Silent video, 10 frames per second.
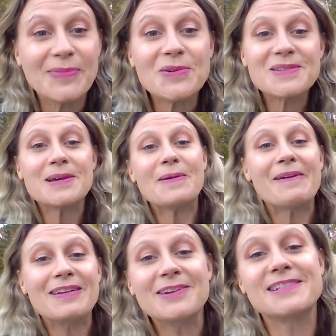Also,
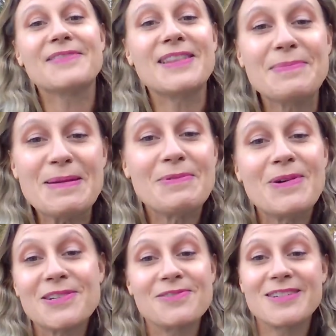apparently lots of other people
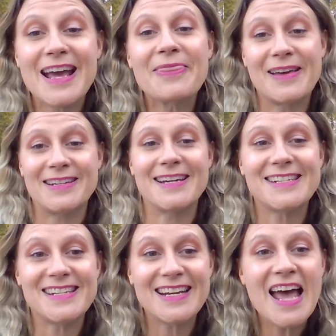had already had that
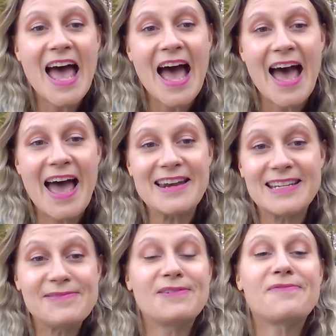idea, and
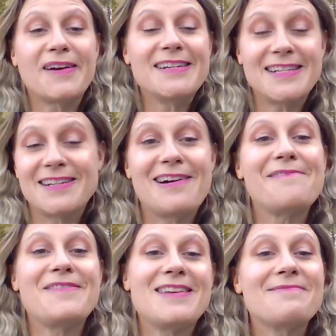even finding an
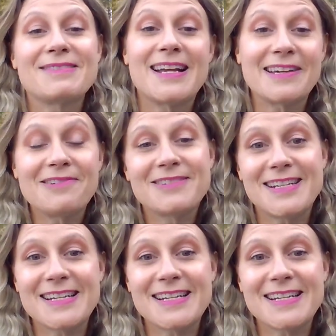RV was like gold